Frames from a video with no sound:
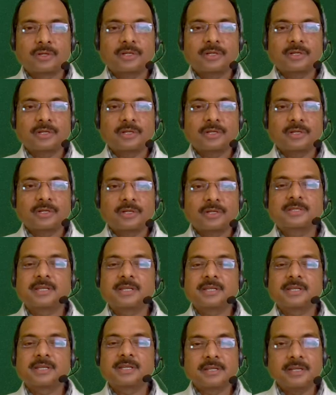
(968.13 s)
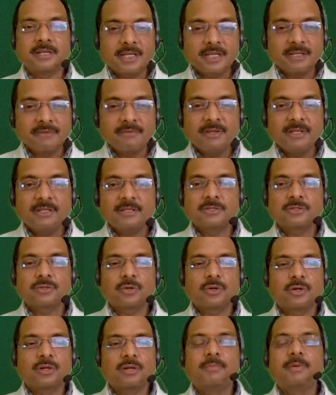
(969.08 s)
cystine is relatively
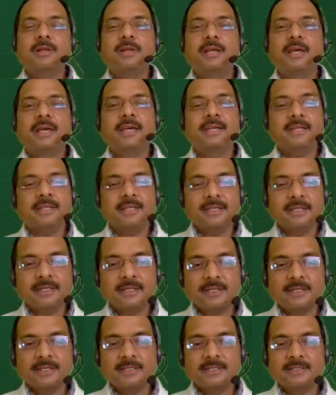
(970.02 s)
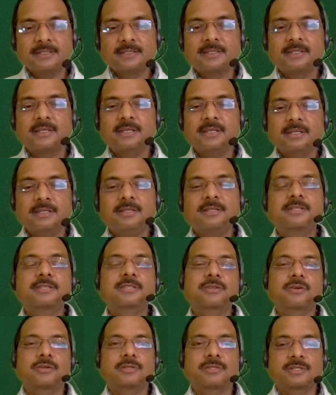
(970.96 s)
insoluble, and increase in its
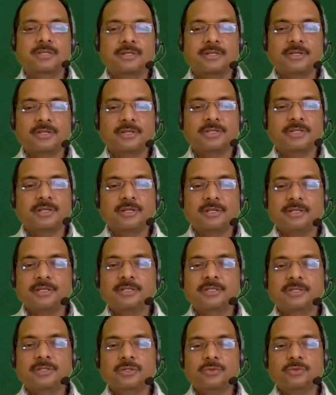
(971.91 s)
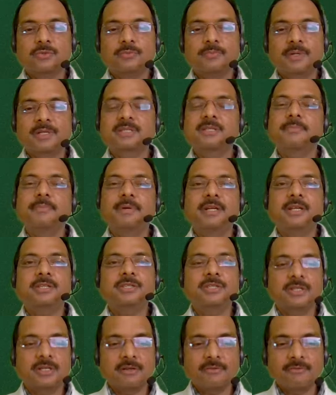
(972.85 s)
concentration leads to
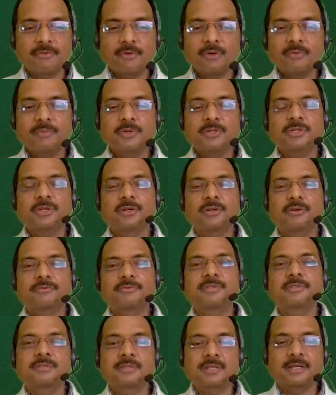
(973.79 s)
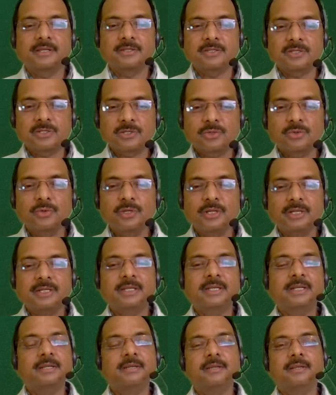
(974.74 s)
precipitation and formation of cystine stone in
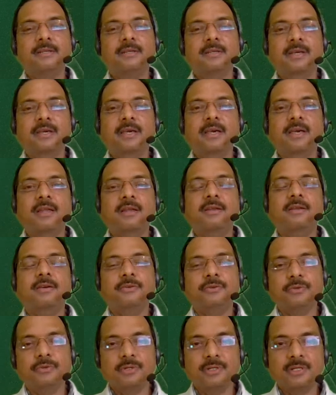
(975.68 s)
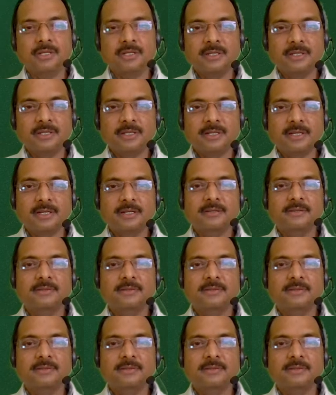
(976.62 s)
kidney and urinary tract.